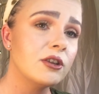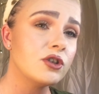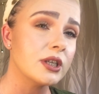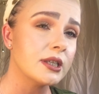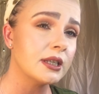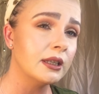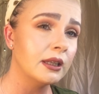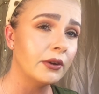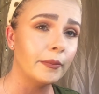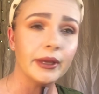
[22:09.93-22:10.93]
just a
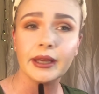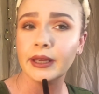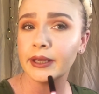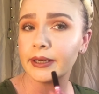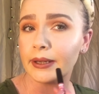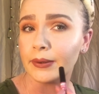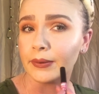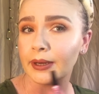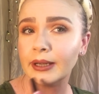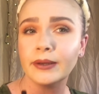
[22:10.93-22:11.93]
little bit
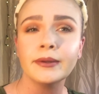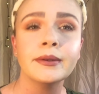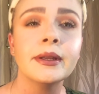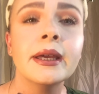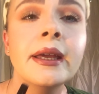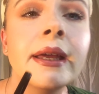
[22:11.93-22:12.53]
around,